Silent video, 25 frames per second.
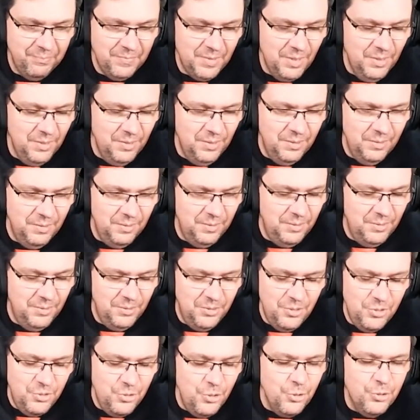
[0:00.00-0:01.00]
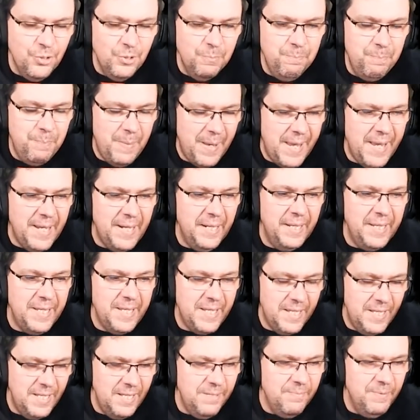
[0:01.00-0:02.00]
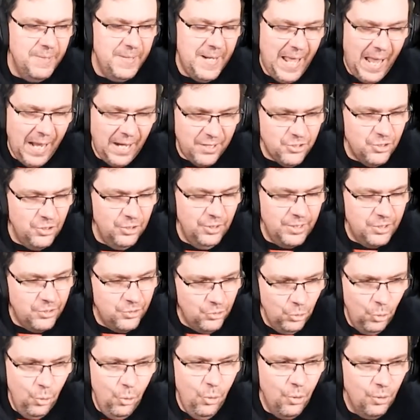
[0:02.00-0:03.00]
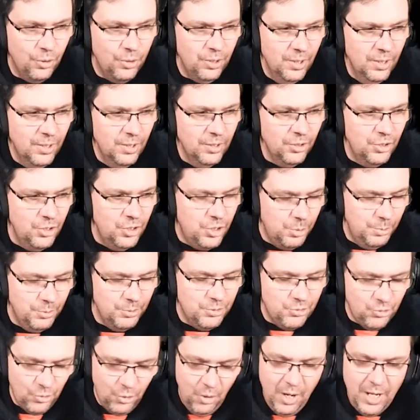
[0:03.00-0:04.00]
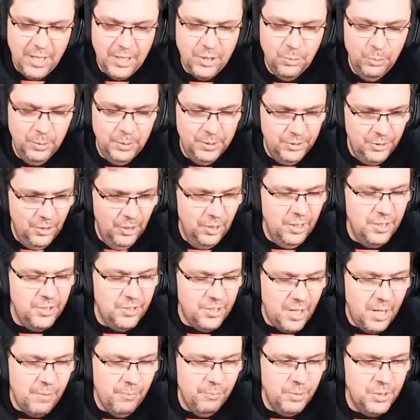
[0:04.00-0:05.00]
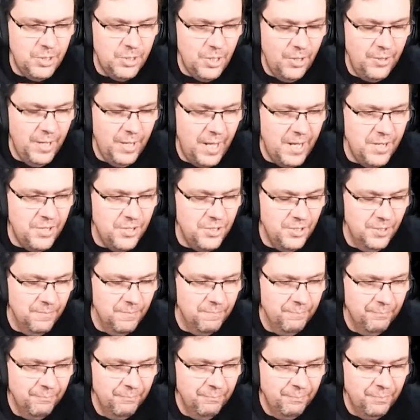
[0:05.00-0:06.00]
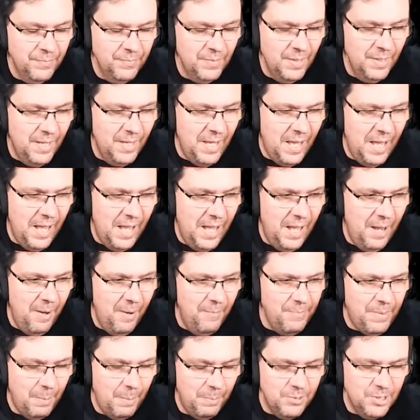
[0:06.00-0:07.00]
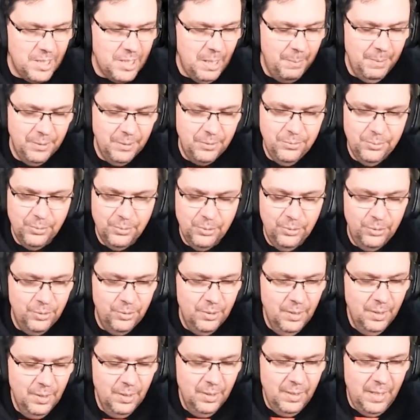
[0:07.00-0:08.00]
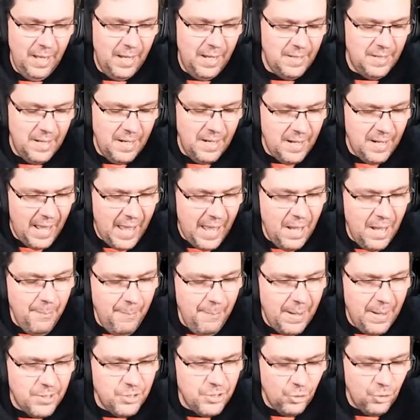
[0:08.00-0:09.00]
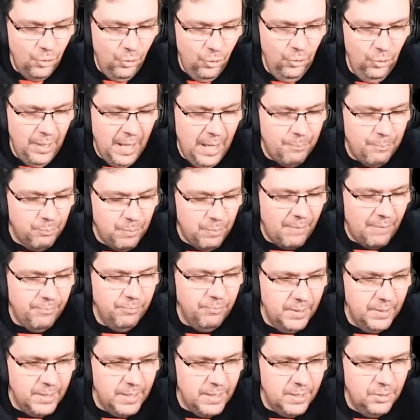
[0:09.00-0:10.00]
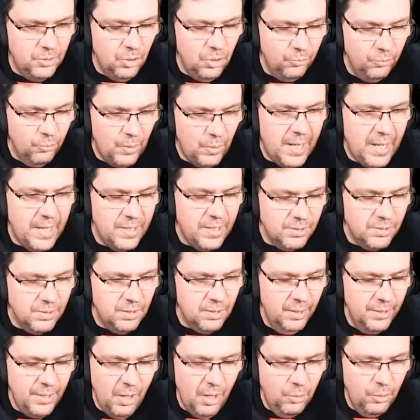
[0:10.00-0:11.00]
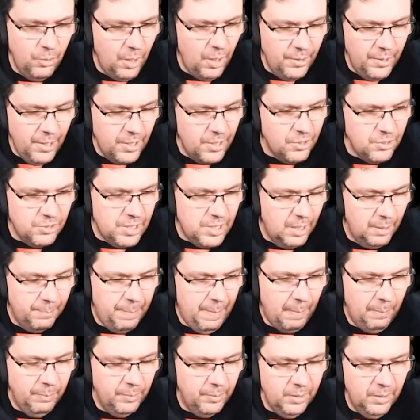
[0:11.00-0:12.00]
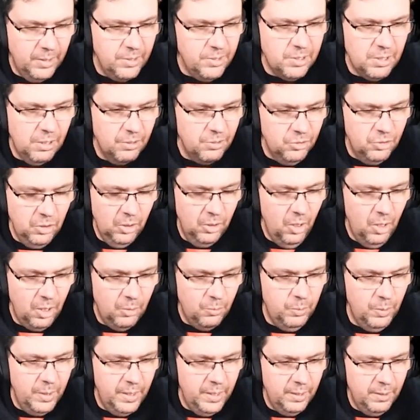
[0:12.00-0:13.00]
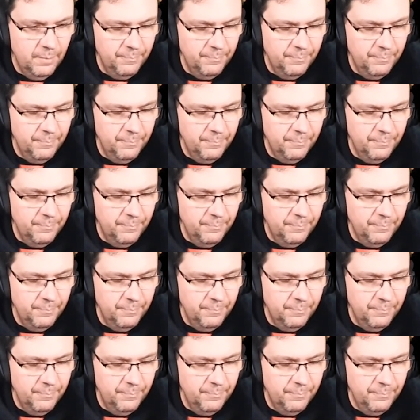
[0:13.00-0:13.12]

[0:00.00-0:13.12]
you could barely even actually talk because you were trying to acknowledge every donation um, that mm-hmm. was coming through, and and how much all up roughly got raised. I know I know you said it publicly, so it's not like we're